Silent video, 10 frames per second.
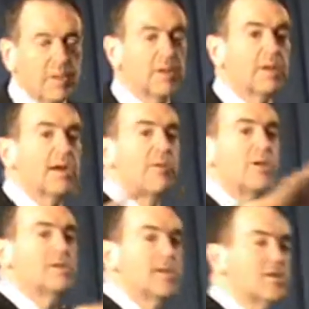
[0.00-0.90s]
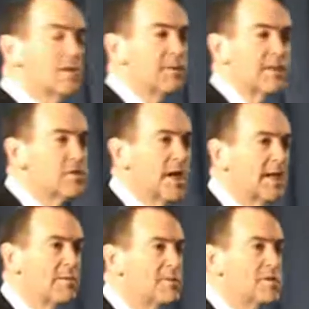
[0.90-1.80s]
But look, I'm going to tell you something. The
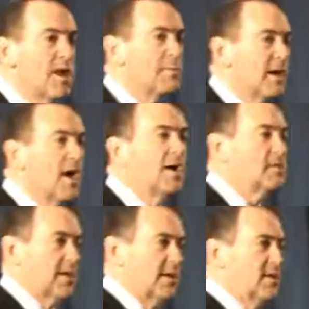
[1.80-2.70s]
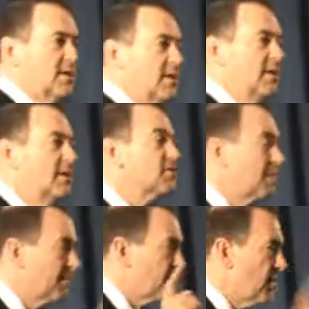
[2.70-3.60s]
Second Amendment is not about hunting. It's
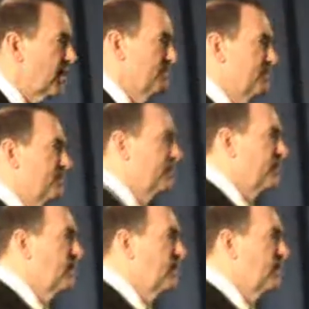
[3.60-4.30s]
about freedom.